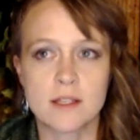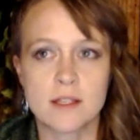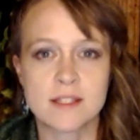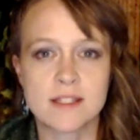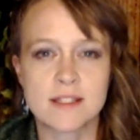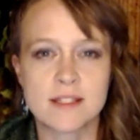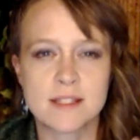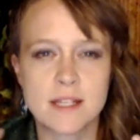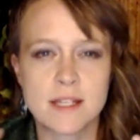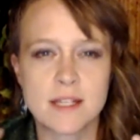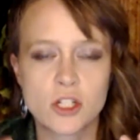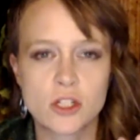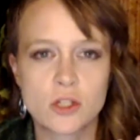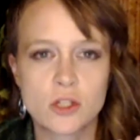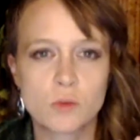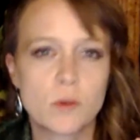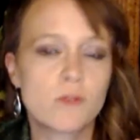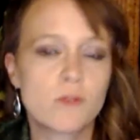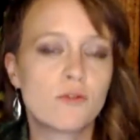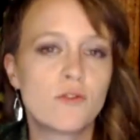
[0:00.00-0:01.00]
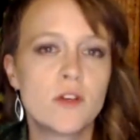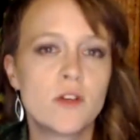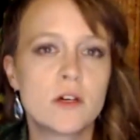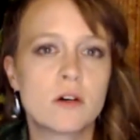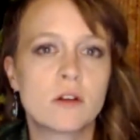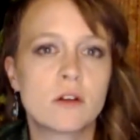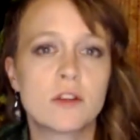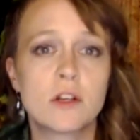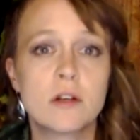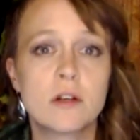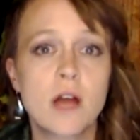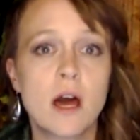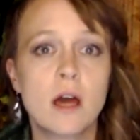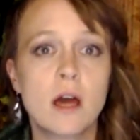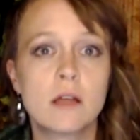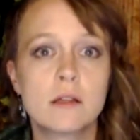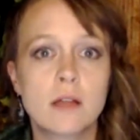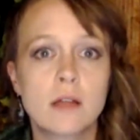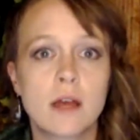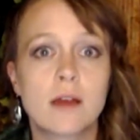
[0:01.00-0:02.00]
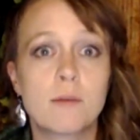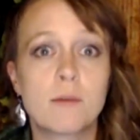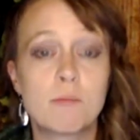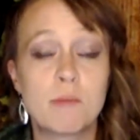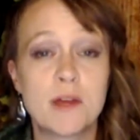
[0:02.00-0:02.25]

the sensations we feel, they're not like